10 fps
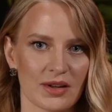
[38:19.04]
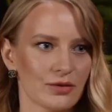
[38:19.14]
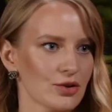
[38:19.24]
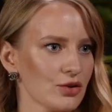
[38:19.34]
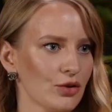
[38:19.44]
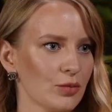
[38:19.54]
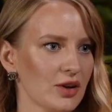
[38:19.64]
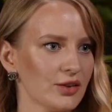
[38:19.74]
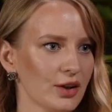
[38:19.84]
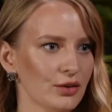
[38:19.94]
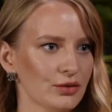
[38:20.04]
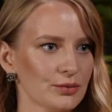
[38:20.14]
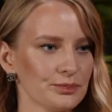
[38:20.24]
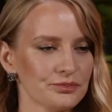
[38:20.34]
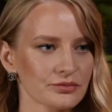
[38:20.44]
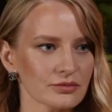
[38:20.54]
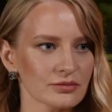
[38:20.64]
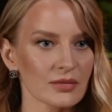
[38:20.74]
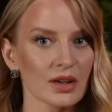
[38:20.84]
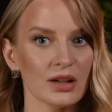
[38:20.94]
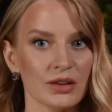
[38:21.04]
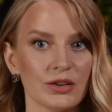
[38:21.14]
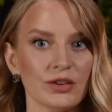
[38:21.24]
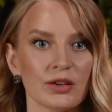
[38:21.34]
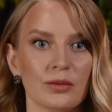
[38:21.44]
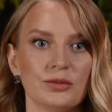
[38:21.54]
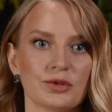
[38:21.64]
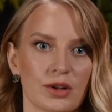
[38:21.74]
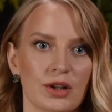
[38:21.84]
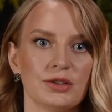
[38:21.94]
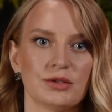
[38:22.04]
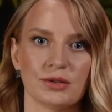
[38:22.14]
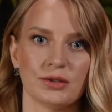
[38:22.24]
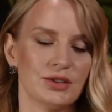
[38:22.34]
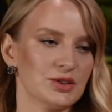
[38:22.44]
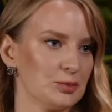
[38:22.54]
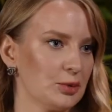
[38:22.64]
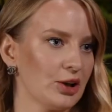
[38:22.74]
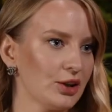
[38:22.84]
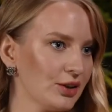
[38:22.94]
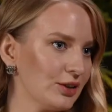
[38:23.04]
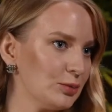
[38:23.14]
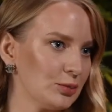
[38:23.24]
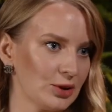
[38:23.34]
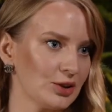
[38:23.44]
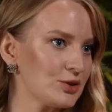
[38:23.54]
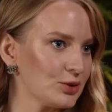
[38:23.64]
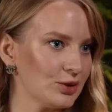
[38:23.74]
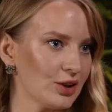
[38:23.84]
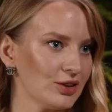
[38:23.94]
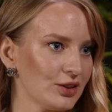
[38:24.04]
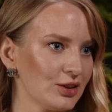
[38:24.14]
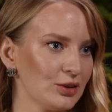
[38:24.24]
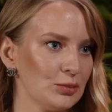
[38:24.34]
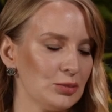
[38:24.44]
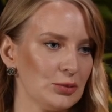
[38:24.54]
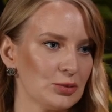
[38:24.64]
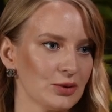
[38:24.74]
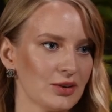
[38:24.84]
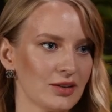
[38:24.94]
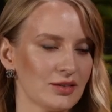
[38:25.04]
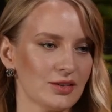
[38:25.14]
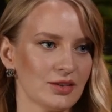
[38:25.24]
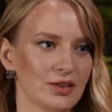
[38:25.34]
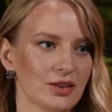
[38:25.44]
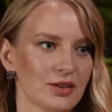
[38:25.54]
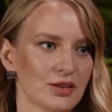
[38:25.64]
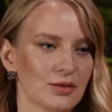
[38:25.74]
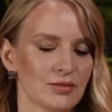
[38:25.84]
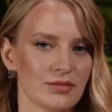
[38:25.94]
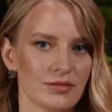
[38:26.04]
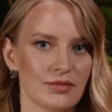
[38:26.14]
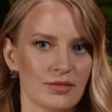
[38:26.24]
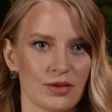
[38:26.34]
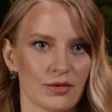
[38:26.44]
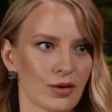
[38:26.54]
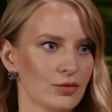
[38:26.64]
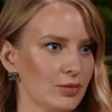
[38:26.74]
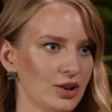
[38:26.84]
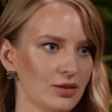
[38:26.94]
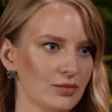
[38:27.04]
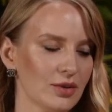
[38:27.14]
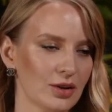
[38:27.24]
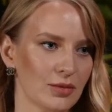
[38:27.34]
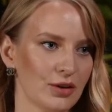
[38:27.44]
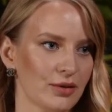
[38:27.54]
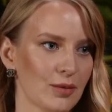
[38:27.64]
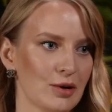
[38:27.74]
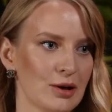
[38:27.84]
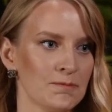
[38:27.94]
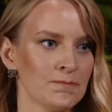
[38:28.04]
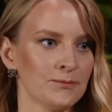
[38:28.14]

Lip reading: the best version of myself, and this I'm trying to inspire and bring to another people that surround me and my family.